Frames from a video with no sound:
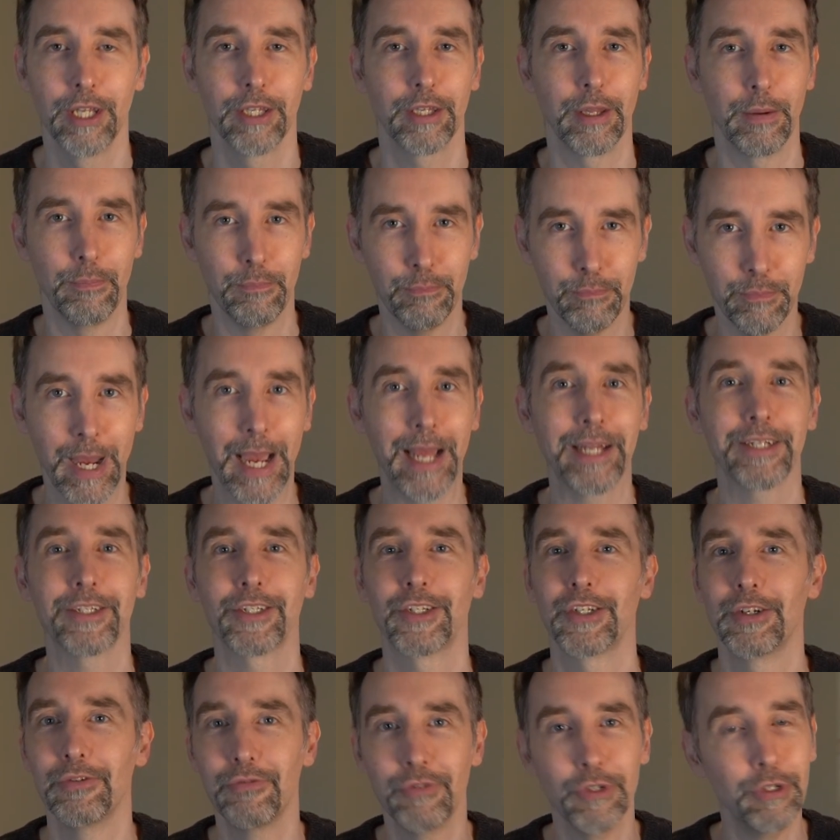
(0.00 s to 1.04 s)
The
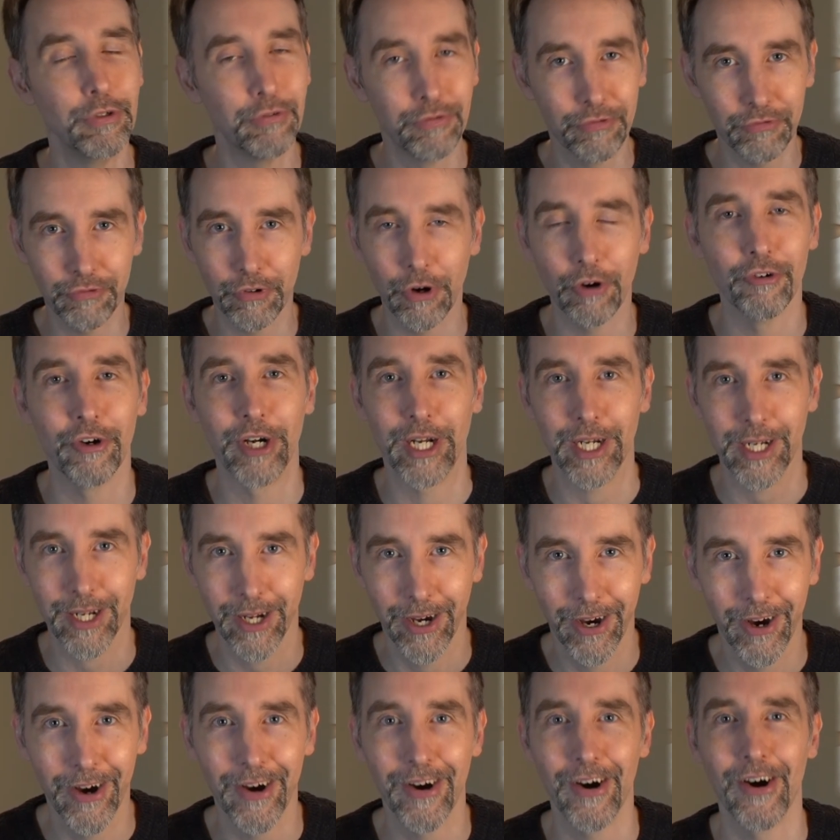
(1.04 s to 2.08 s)
massive euphoric
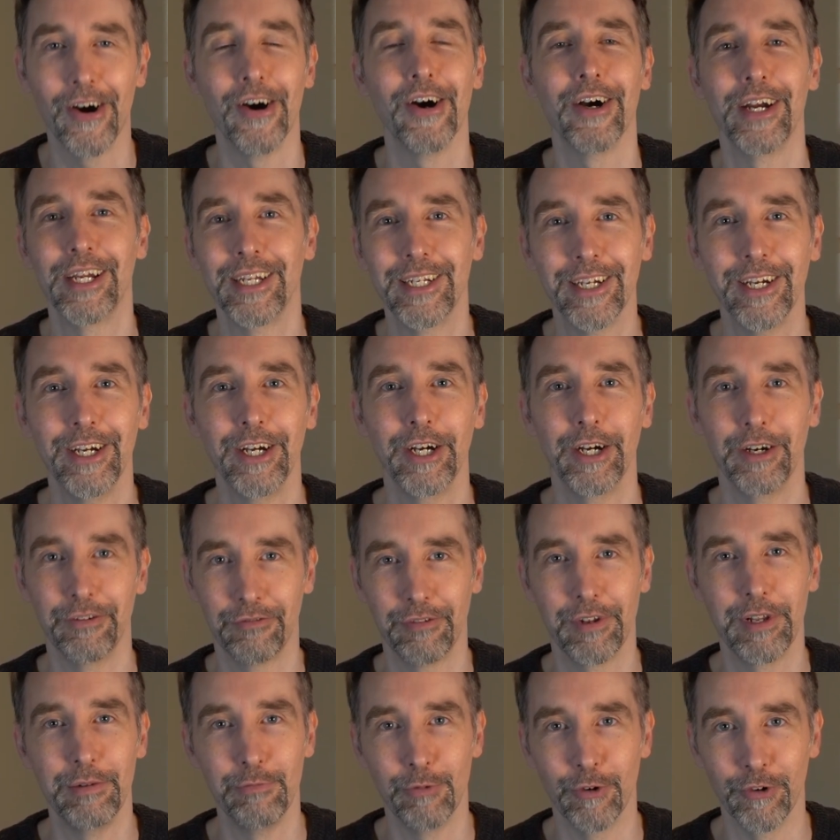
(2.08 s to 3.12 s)
high of
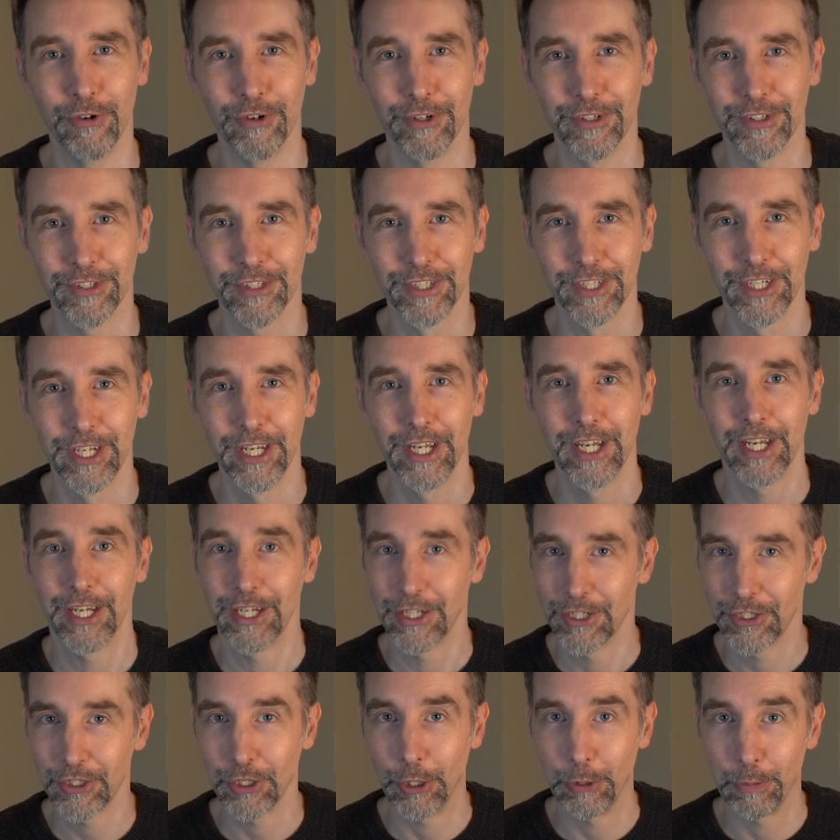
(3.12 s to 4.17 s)
limerence
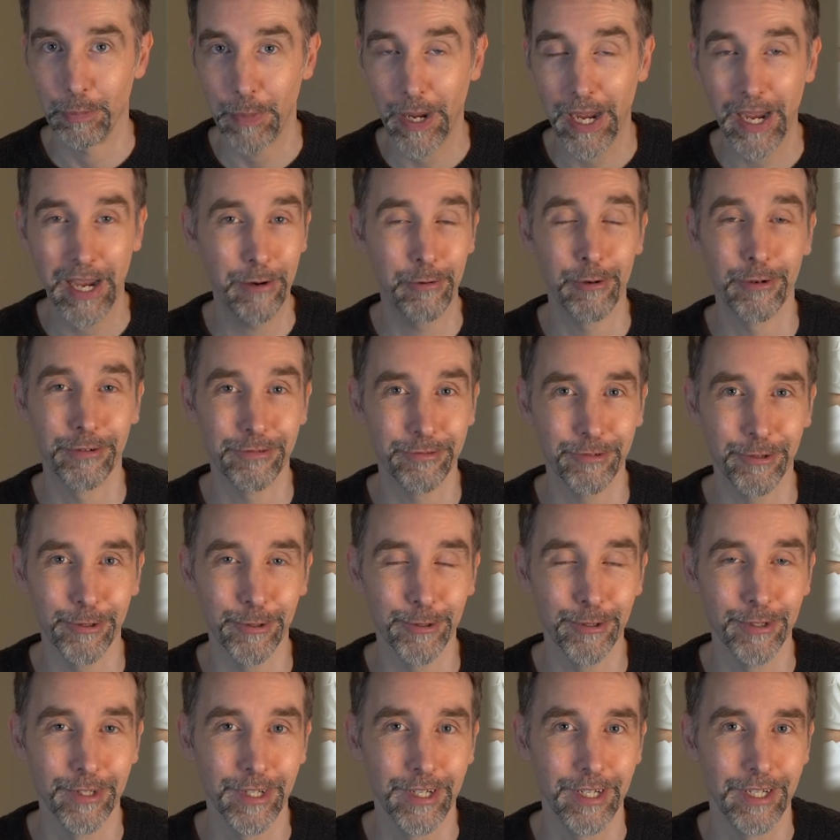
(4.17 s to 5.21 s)
is so
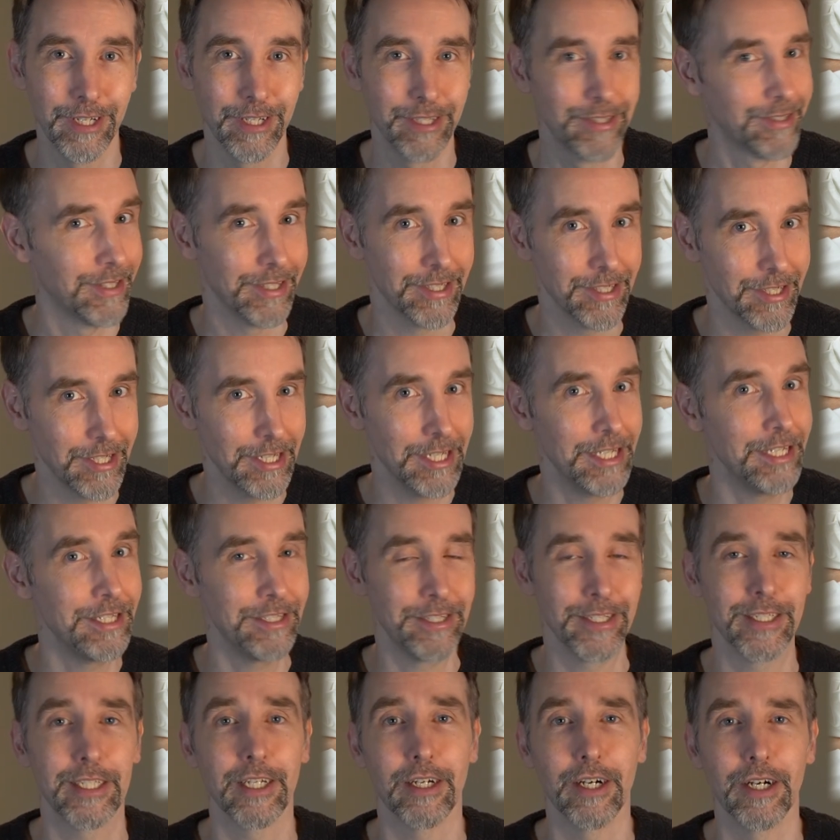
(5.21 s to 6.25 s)
powerful that it's
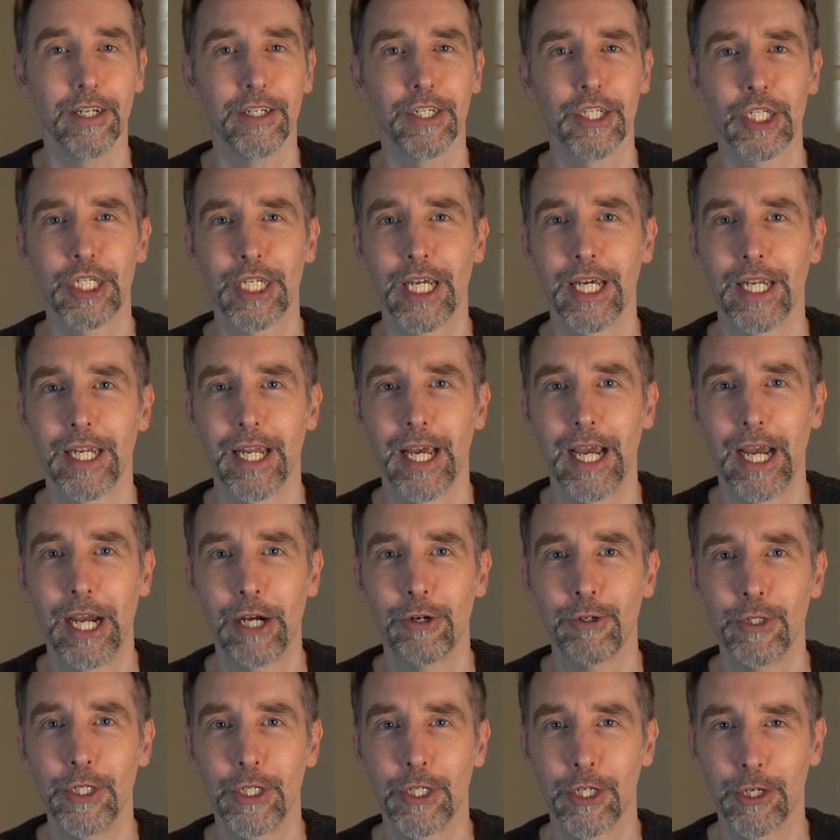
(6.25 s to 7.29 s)
easy to understand how
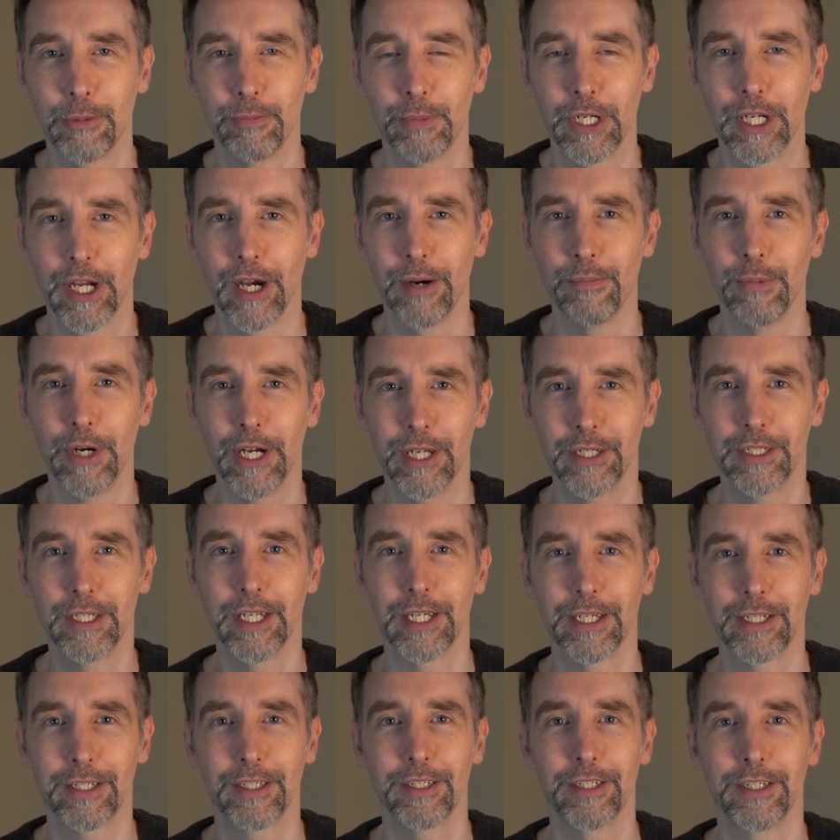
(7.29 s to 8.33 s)
you could become
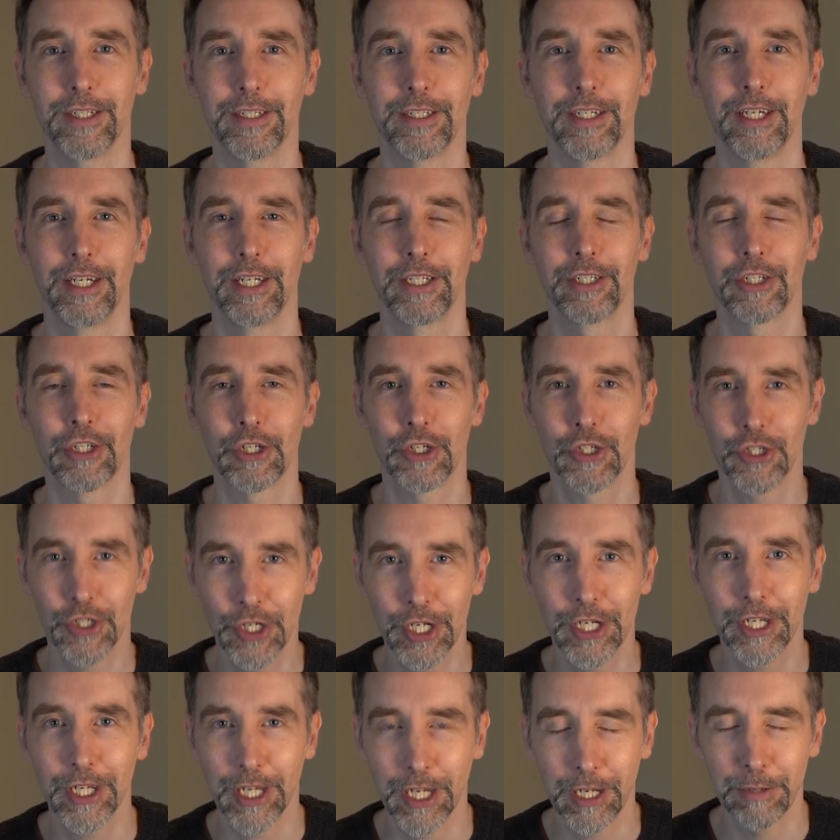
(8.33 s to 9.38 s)
addicted to
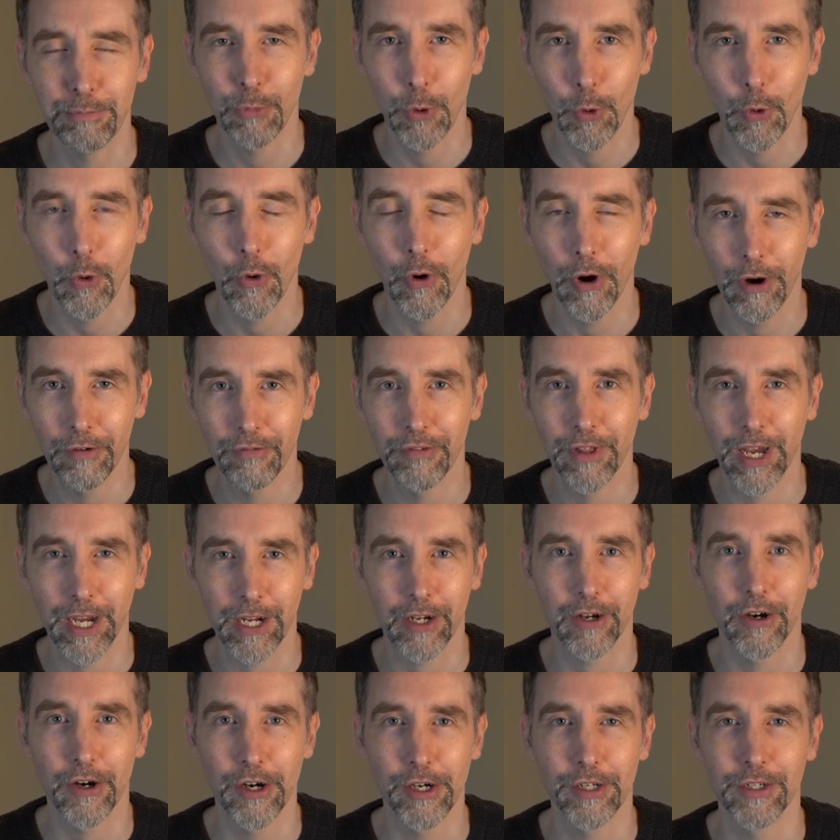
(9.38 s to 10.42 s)
seeking more of
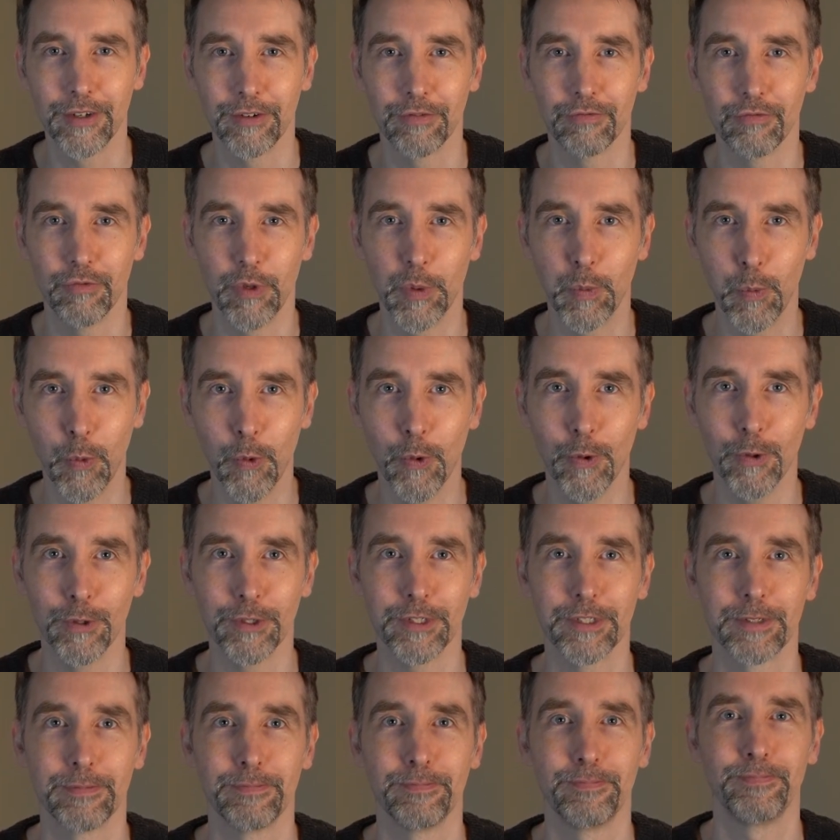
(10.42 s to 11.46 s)
that kind of
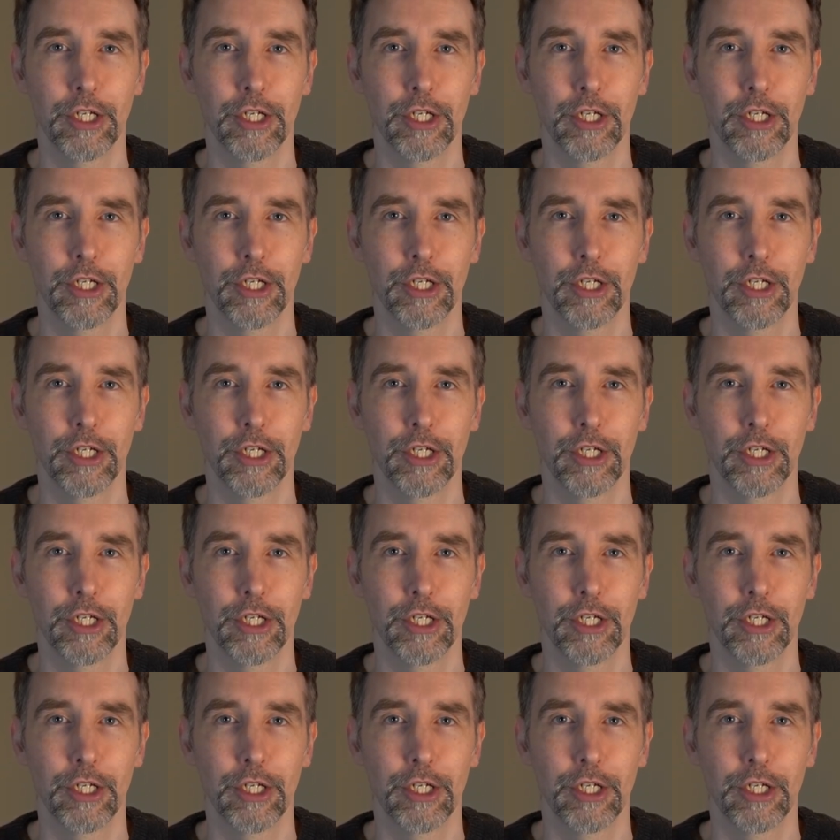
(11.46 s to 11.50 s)
reward.